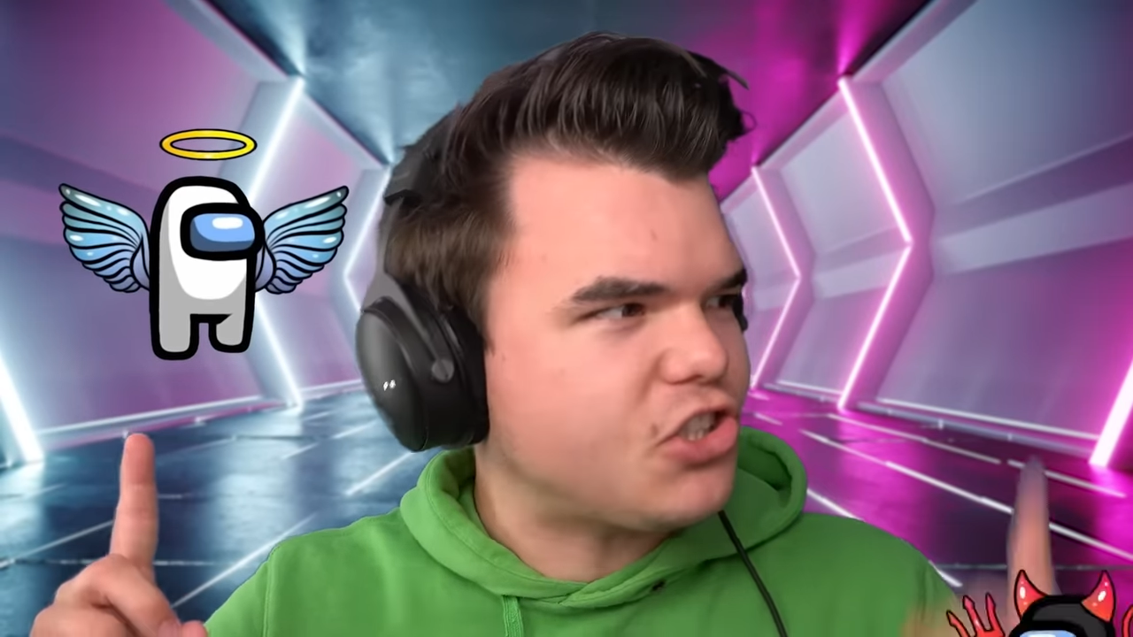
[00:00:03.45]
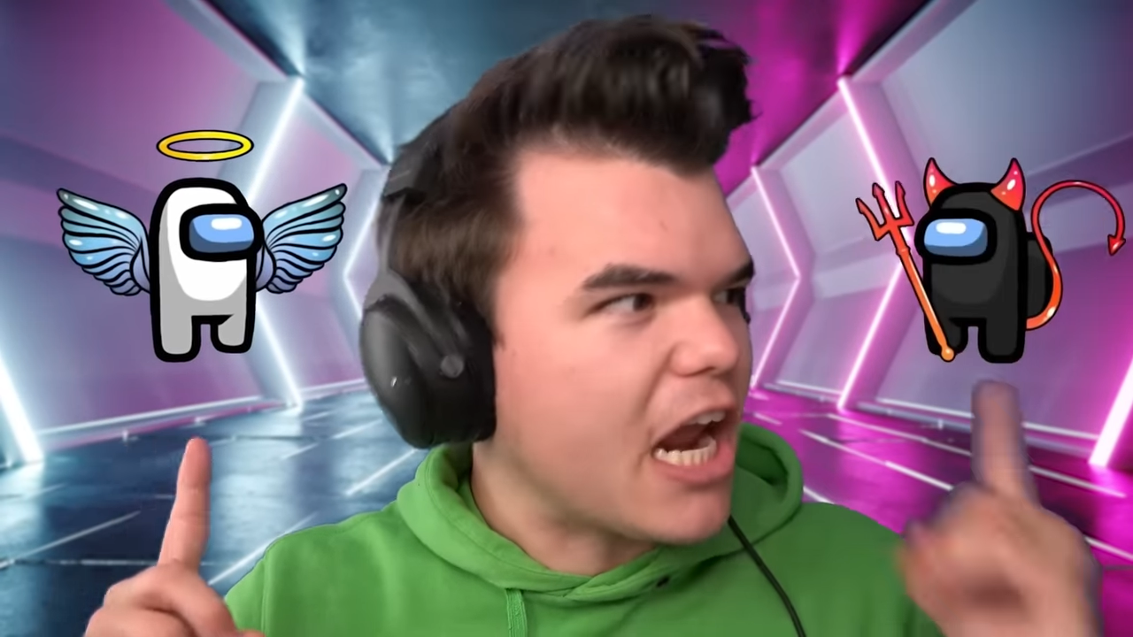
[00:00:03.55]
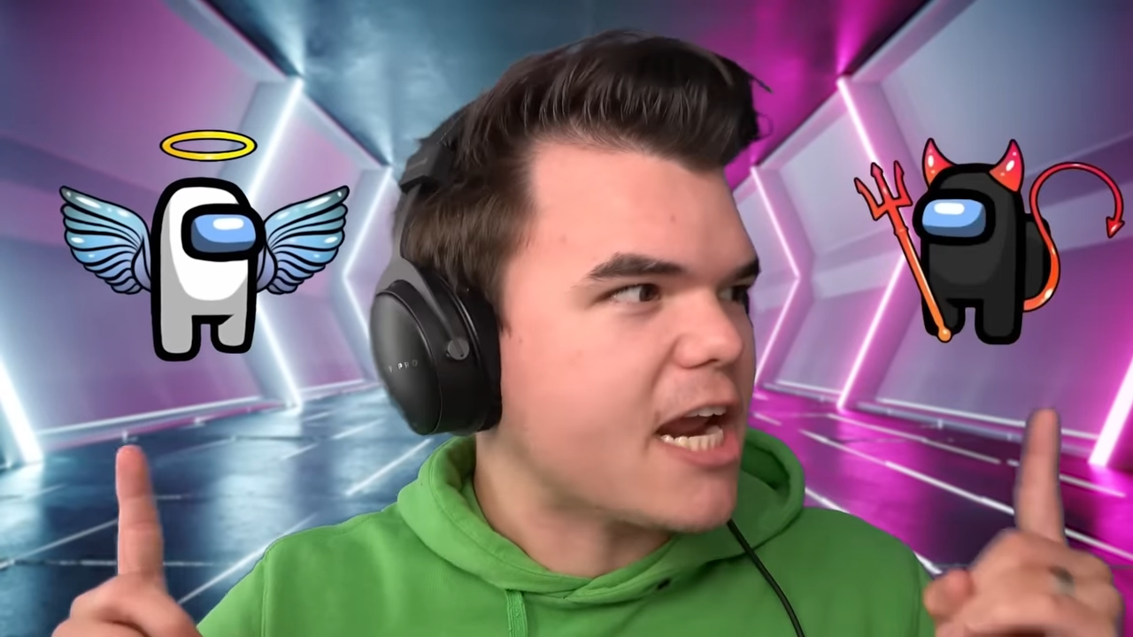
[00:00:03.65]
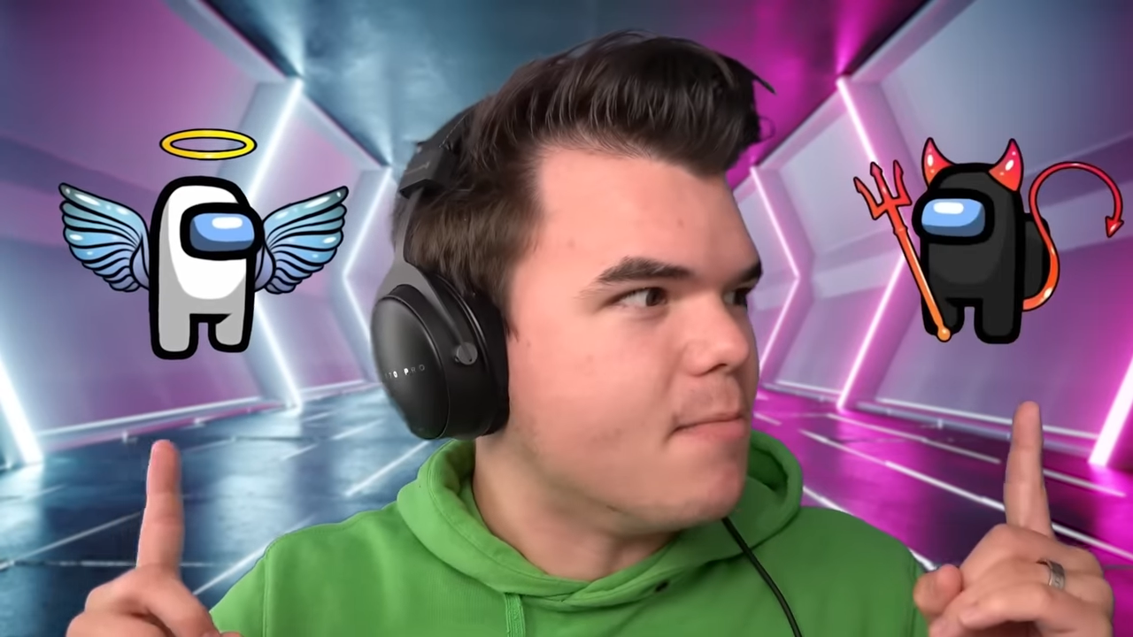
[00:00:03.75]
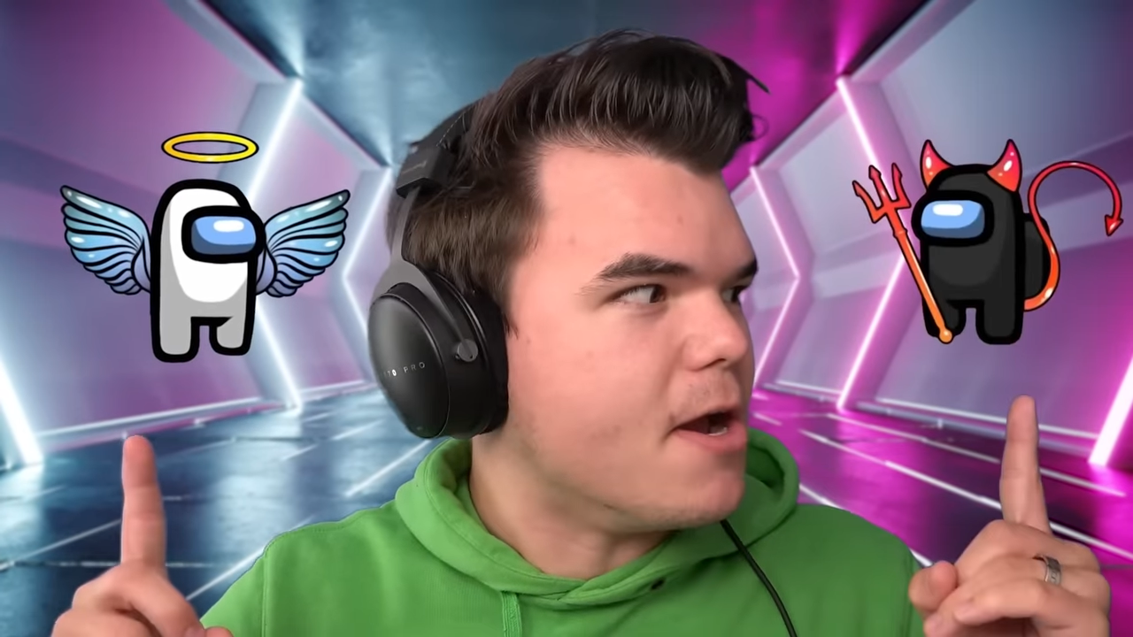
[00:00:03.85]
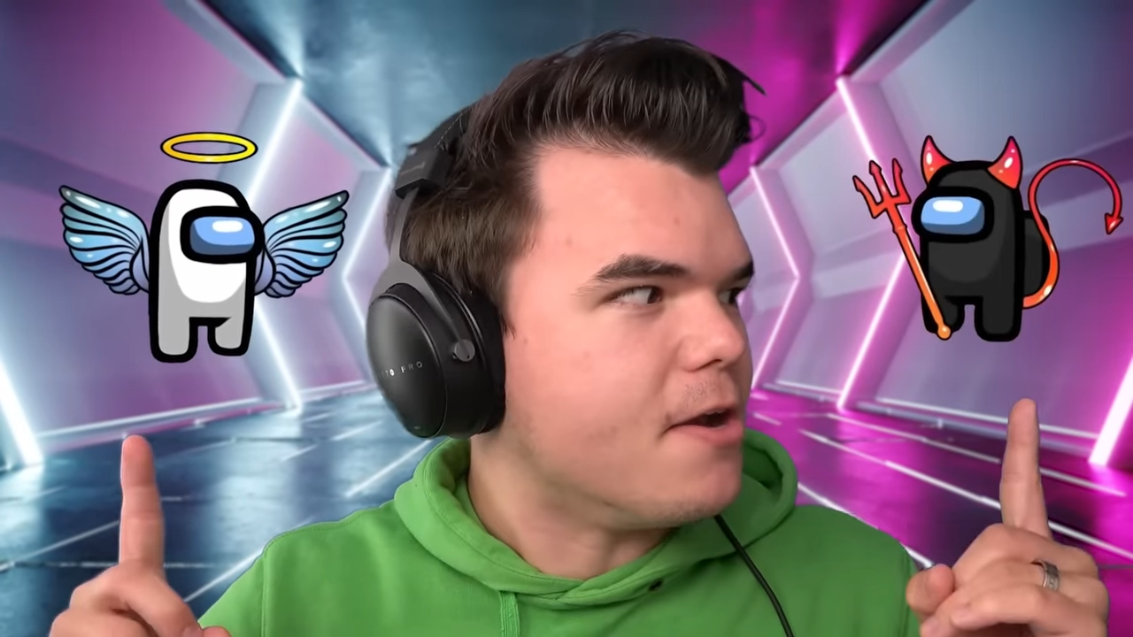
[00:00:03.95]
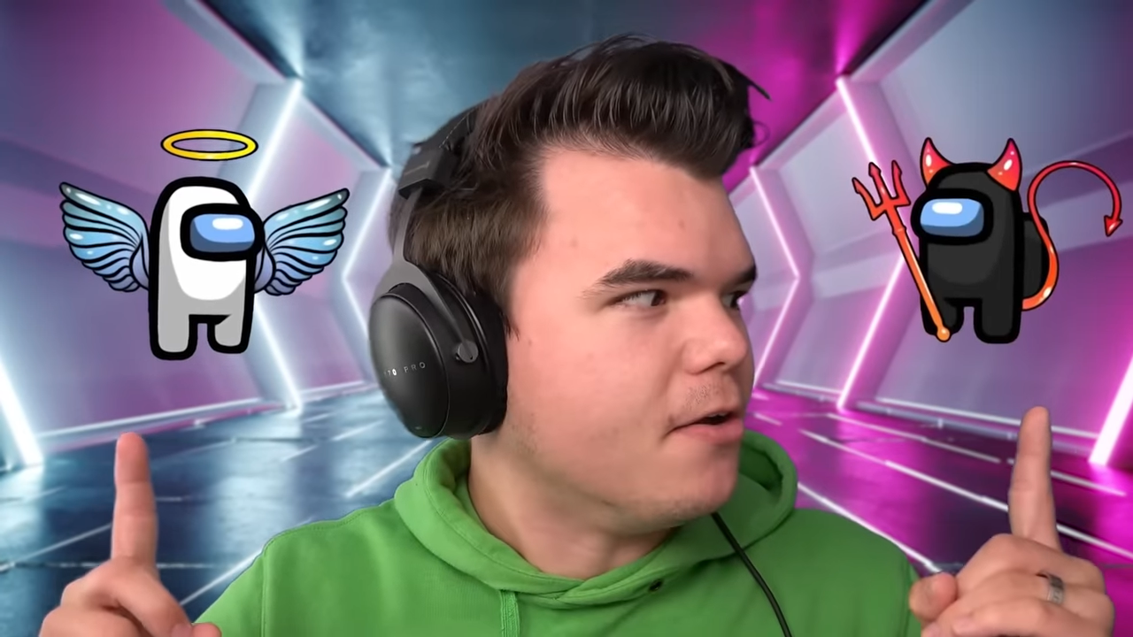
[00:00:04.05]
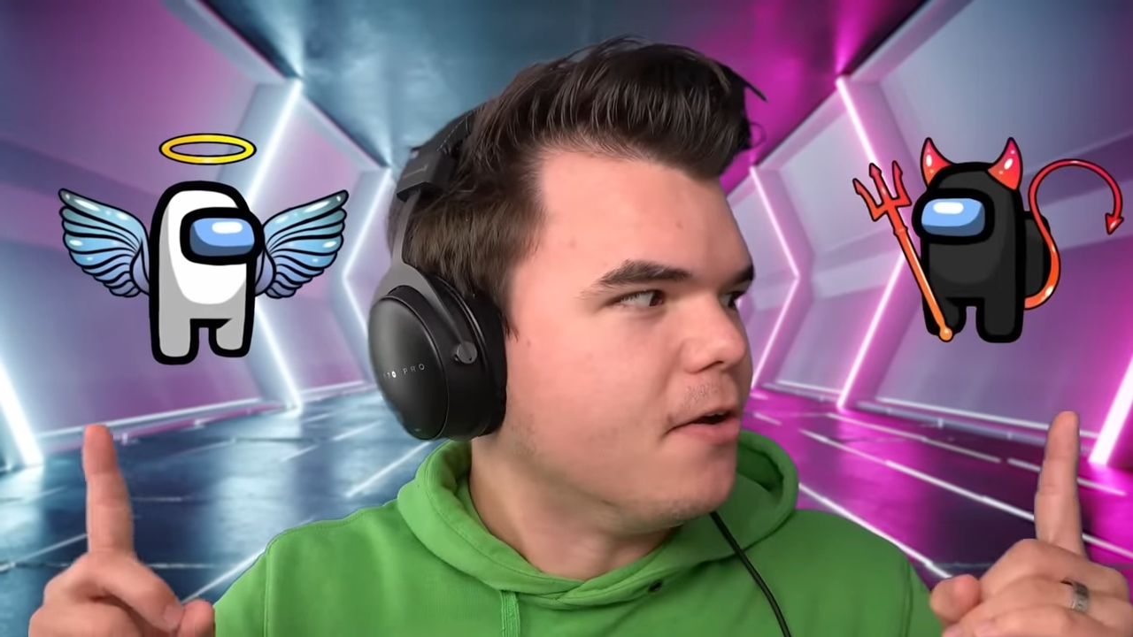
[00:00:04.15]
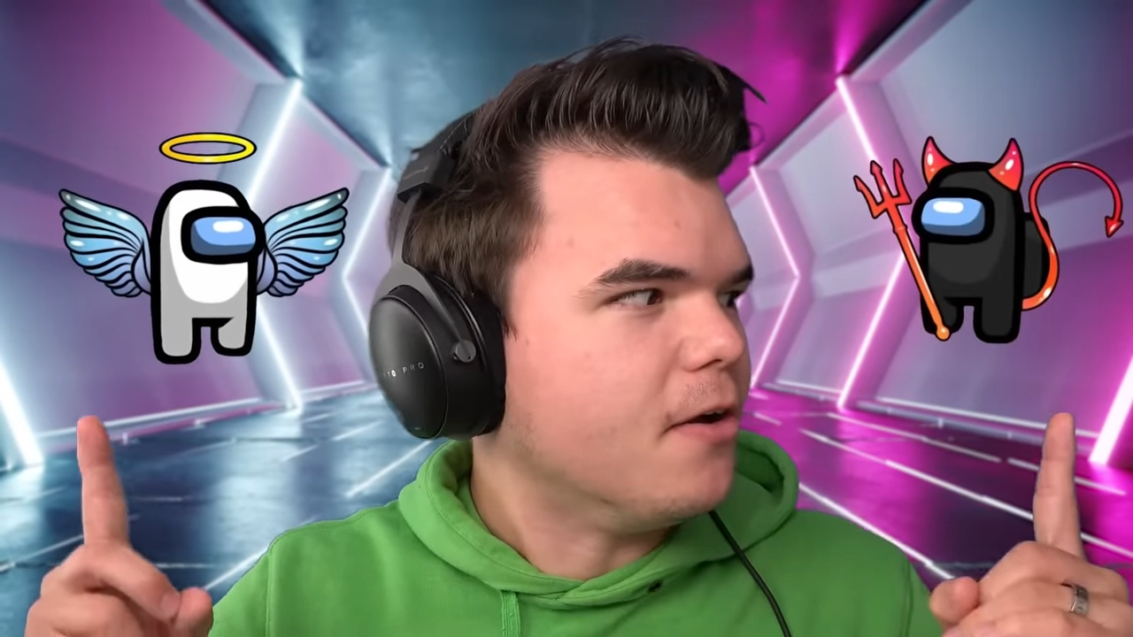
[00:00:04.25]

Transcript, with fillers: demon.